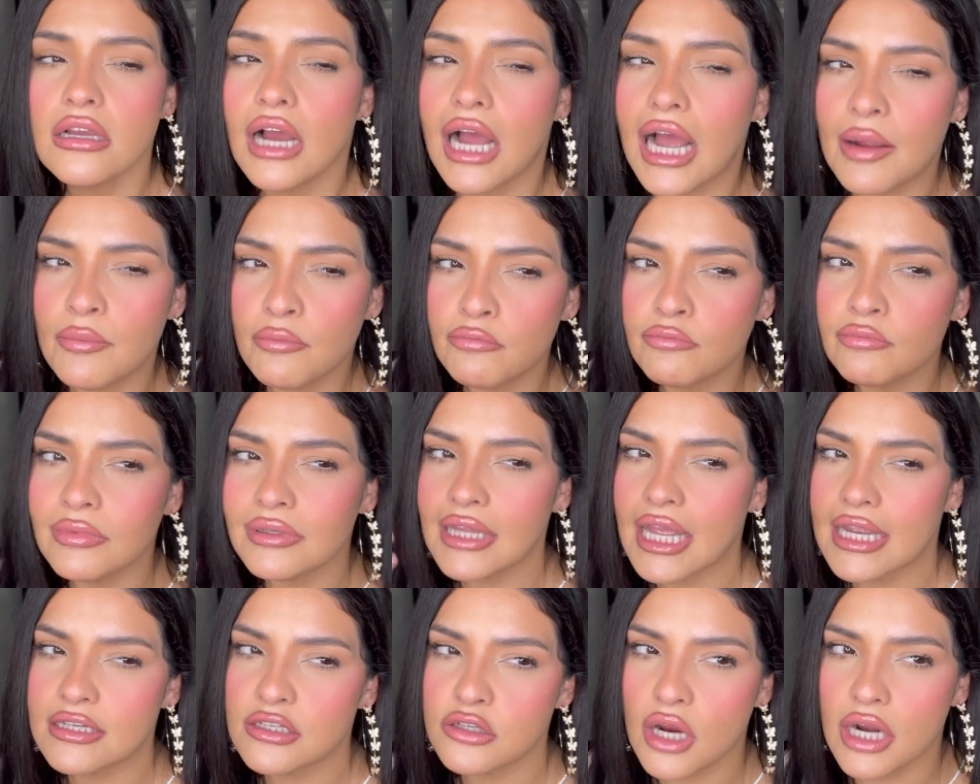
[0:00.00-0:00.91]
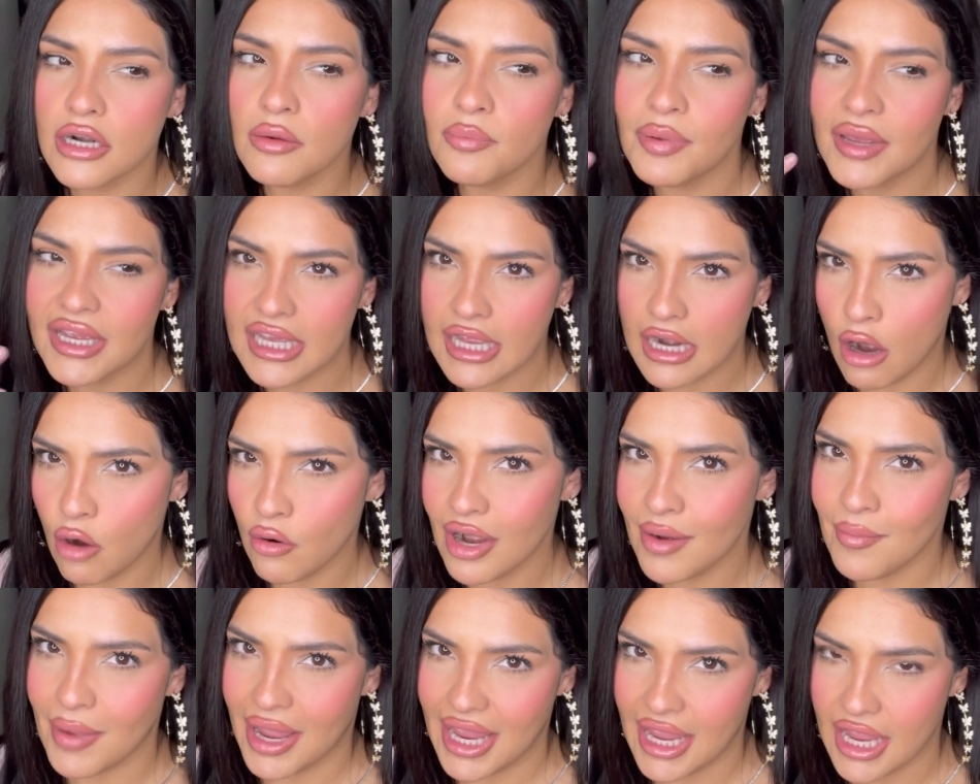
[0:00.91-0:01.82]
I'm like trying to pick it out
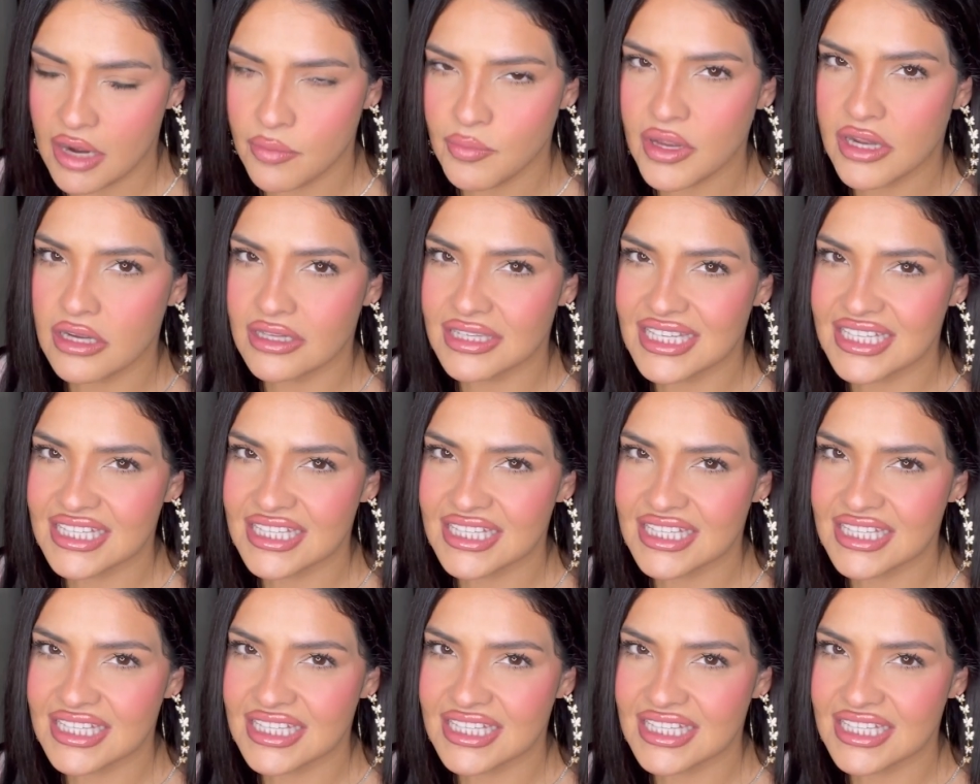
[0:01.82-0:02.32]
in my head because